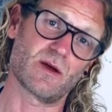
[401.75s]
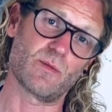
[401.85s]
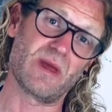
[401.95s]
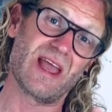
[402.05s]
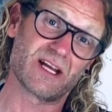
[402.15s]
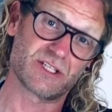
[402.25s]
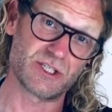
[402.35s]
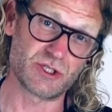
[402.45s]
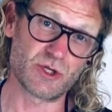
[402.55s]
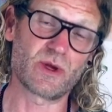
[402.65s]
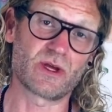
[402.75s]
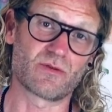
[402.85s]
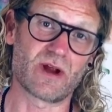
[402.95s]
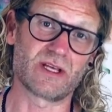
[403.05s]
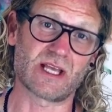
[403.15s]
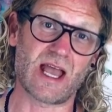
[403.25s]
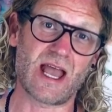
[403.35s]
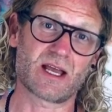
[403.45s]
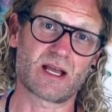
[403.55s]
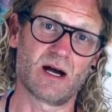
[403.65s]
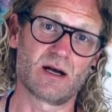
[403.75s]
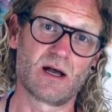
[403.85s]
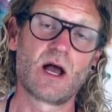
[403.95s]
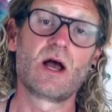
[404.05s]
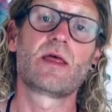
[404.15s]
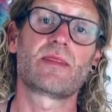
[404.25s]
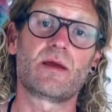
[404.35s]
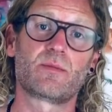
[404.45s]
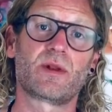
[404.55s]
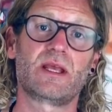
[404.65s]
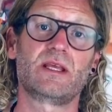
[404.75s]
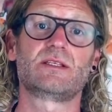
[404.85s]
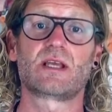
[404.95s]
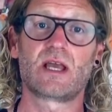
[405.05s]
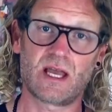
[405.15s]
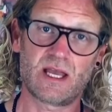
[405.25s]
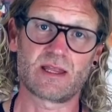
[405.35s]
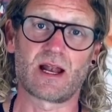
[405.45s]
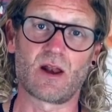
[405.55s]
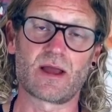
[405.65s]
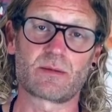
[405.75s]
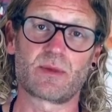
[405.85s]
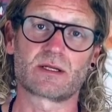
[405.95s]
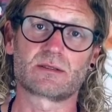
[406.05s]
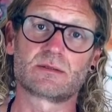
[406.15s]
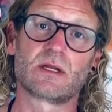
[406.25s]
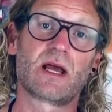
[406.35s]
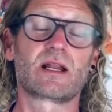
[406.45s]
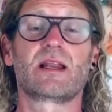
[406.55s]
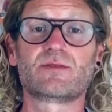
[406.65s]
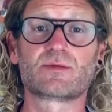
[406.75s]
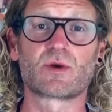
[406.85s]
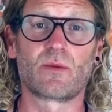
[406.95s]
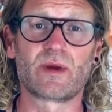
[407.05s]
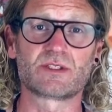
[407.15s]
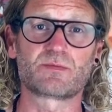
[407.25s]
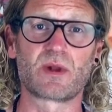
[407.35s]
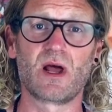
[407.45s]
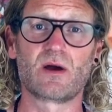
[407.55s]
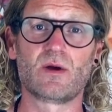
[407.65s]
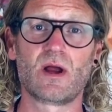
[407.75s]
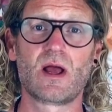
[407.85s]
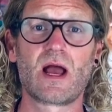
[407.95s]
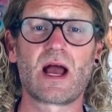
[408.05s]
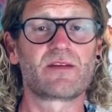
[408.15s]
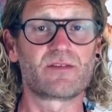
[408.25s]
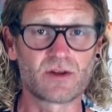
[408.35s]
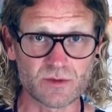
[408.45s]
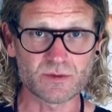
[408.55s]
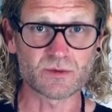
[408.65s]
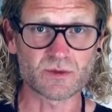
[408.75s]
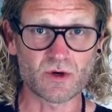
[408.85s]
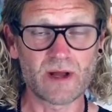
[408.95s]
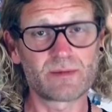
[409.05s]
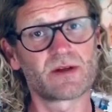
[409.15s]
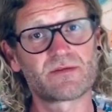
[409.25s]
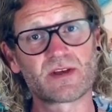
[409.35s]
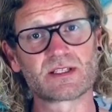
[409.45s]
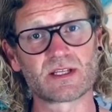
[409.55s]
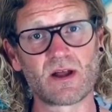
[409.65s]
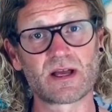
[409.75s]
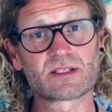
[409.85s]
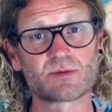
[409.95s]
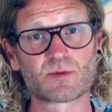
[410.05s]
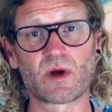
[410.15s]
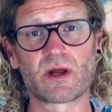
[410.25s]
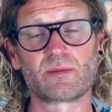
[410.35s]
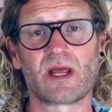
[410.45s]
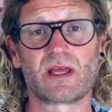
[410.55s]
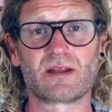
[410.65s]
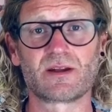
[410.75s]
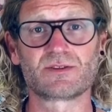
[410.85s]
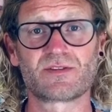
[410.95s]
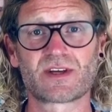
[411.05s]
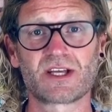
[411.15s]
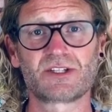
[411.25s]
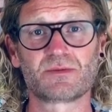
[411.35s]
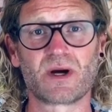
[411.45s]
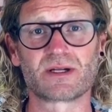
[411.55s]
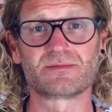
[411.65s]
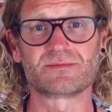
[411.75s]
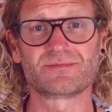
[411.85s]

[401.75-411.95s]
me actually doing a razor haircut, then please hit that like button and leave some comments below. And if you're not subscribed, don't forget to like, subscribe and hit the notification button.